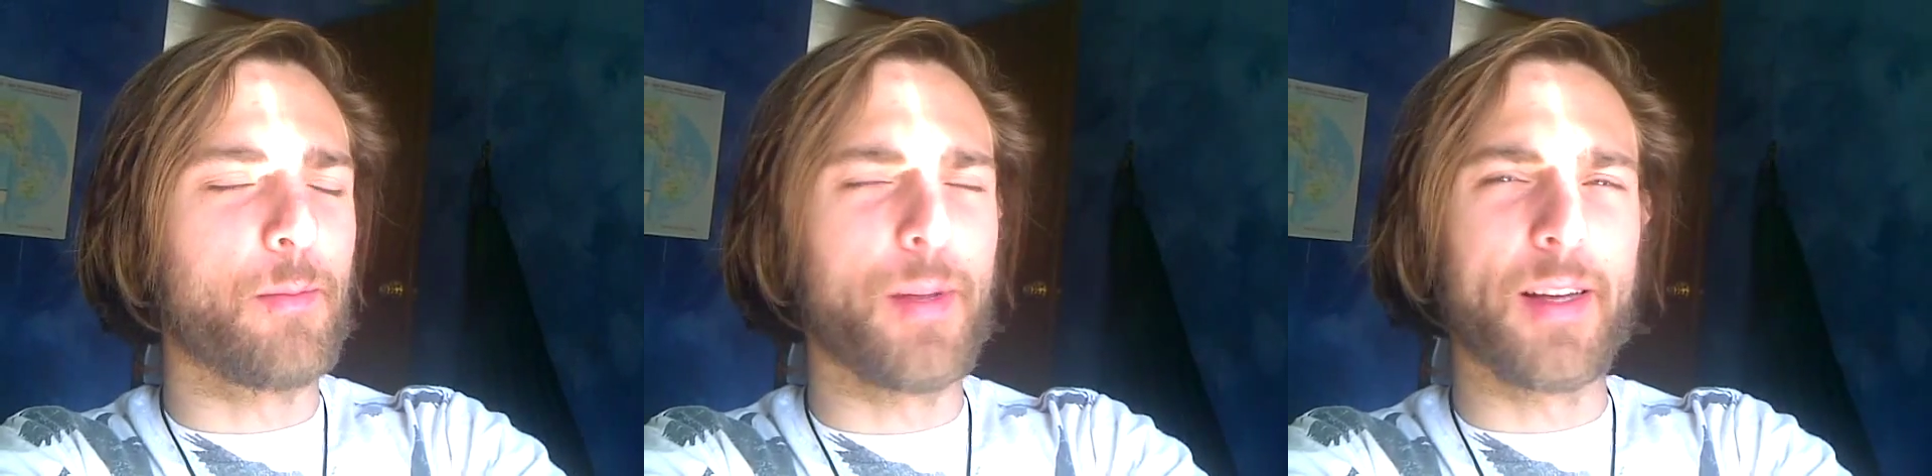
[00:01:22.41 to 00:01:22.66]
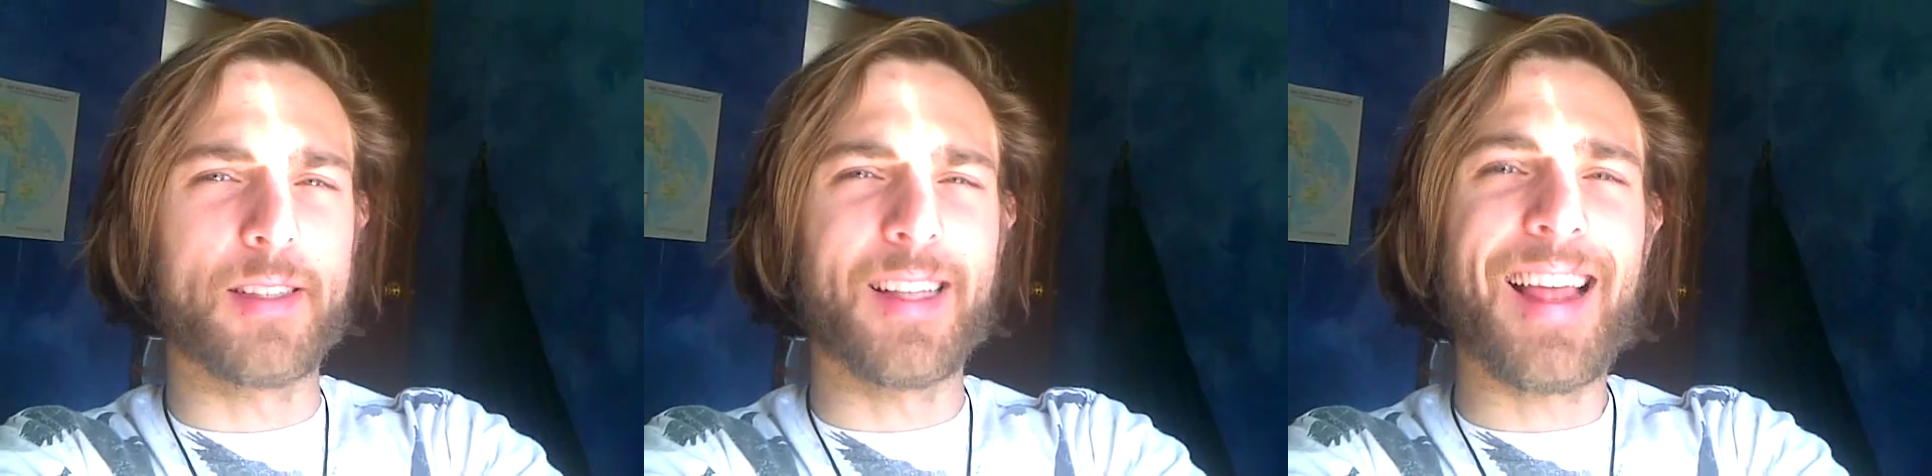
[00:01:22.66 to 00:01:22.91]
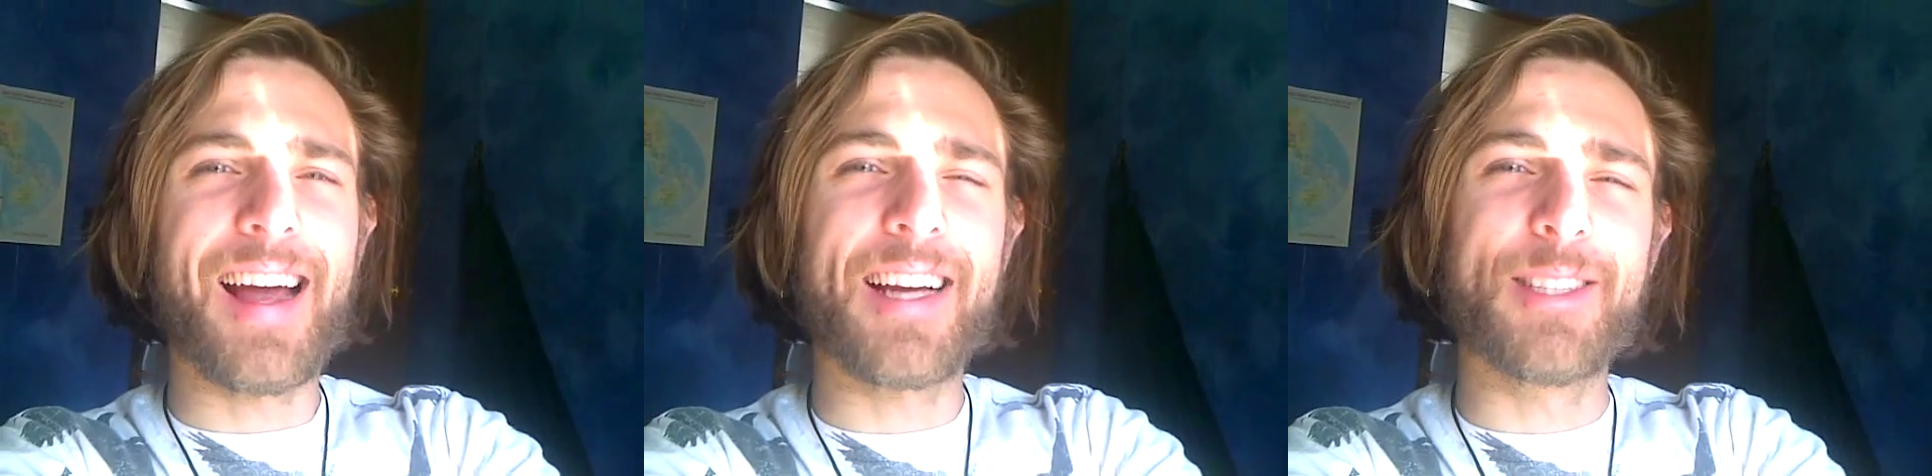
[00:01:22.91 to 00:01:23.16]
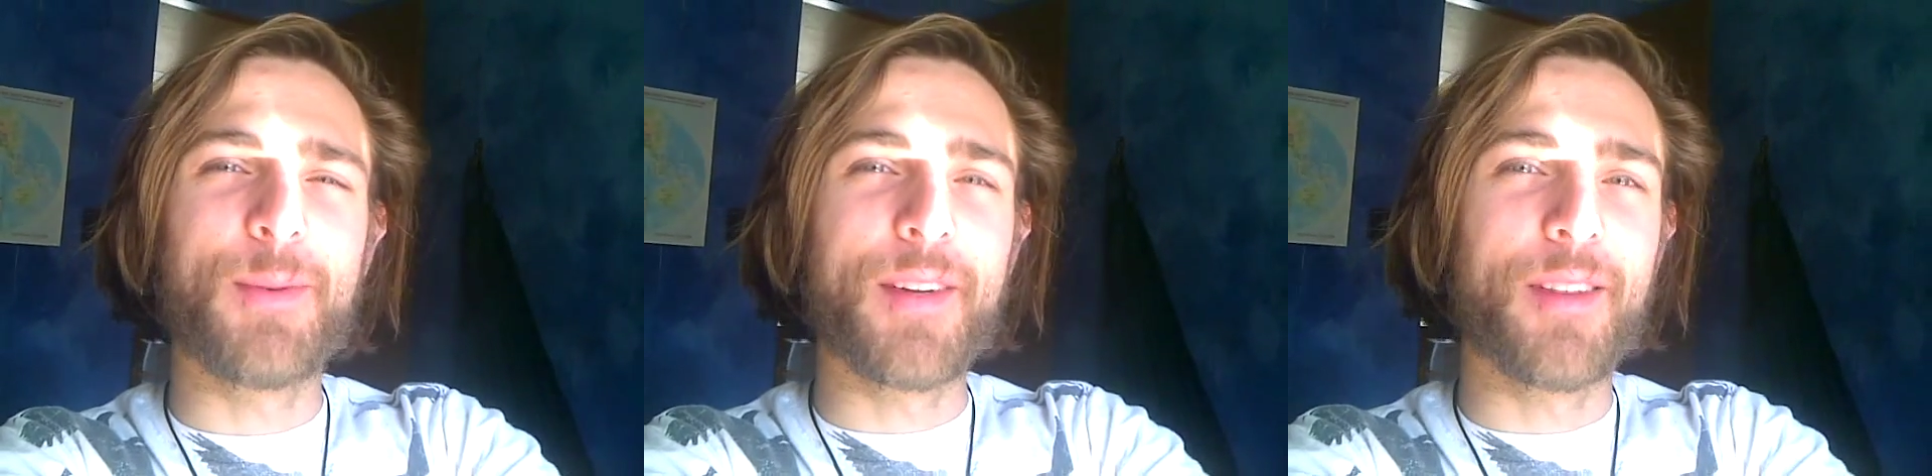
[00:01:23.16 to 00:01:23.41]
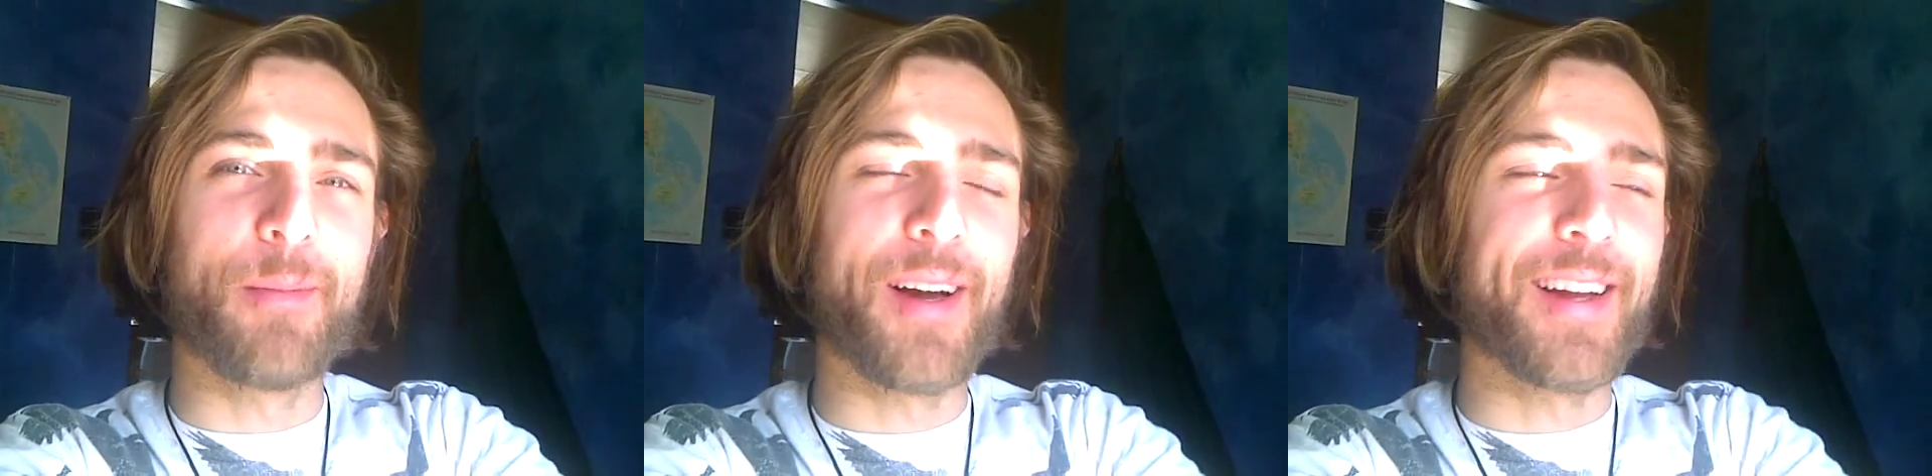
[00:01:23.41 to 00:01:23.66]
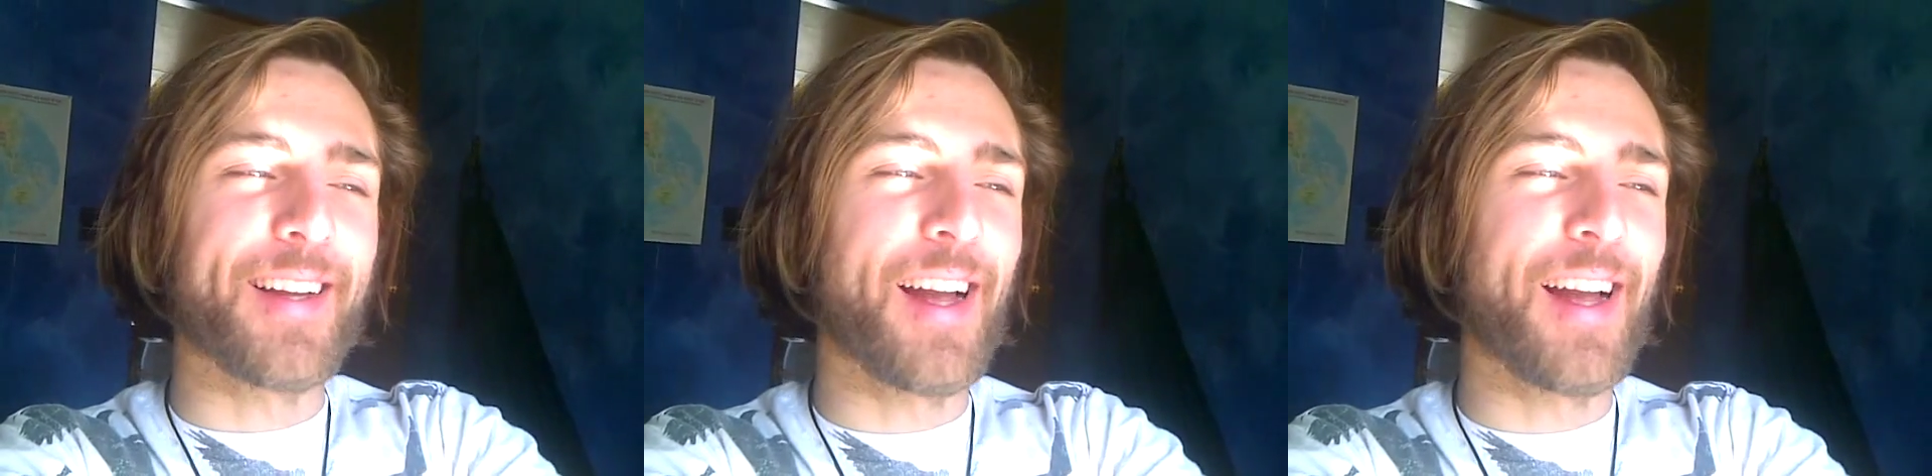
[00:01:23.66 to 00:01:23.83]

Being it's the last week of the Mayan